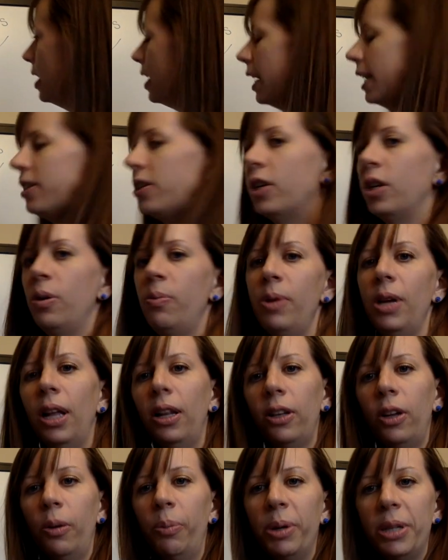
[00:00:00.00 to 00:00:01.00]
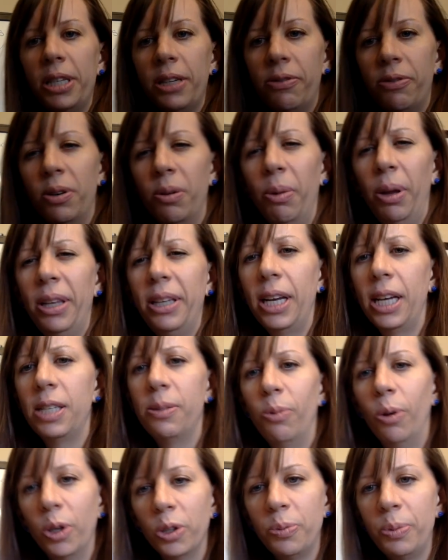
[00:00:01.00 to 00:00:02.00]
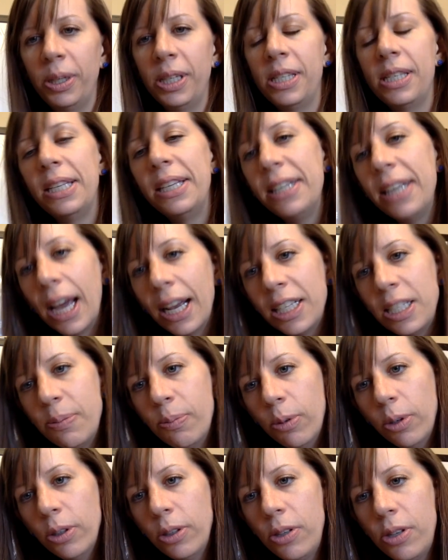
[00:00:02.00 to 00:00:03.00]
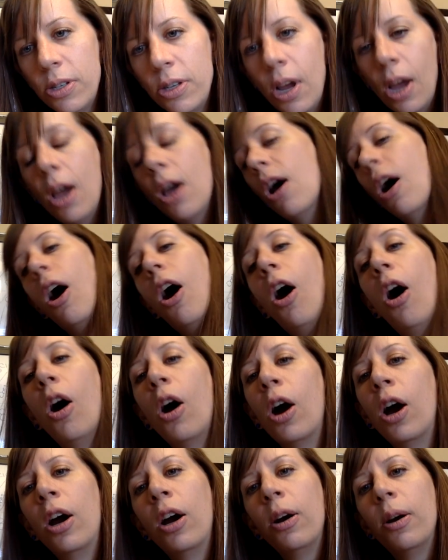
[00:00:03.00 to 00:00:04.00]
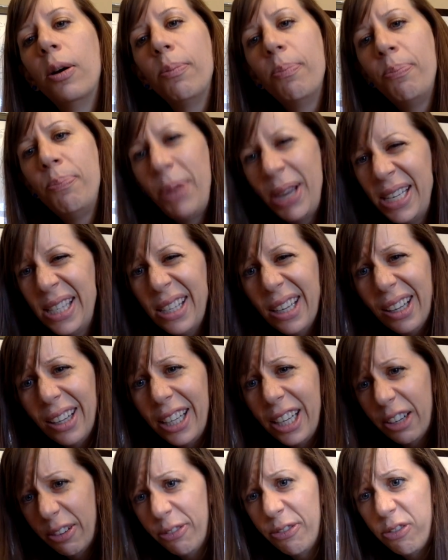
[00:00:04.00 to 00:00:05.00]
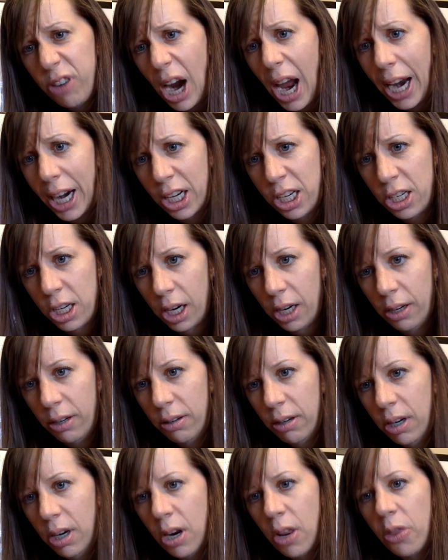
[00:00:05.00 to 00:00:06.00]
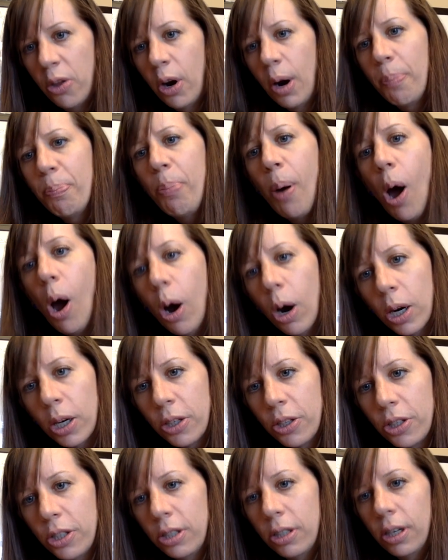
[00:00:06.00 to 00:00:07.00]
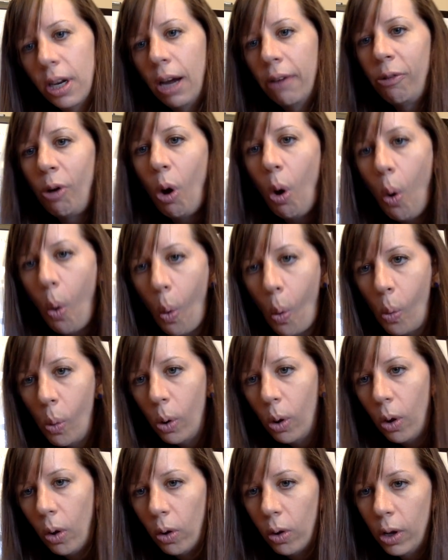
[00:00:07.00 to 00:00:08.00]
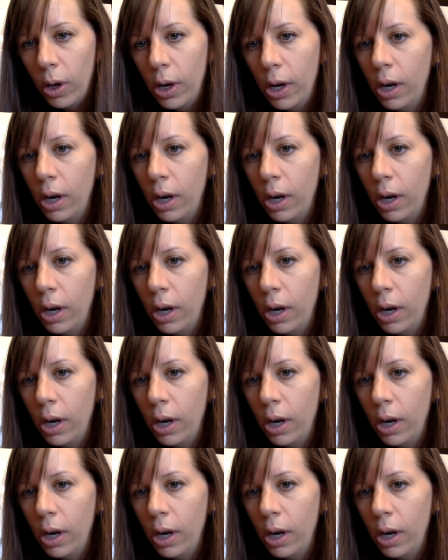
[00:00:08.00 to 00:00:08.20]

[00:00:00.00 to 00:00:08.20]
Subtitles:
It's going to be a little bit different with decimals because decimals are basically a fraction. They're a part of a whole.